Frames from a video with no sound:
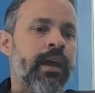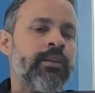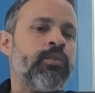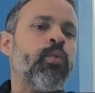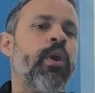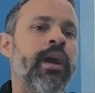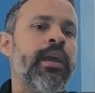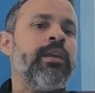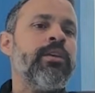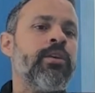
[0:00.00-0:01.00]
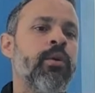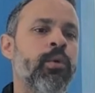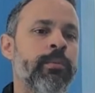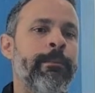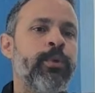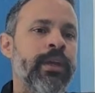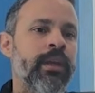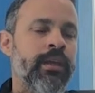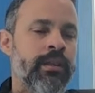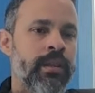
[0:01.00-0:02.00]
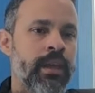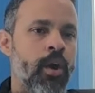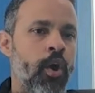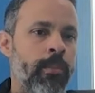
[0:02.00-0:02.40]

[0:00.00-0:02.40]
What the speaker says: That's why we're bringing the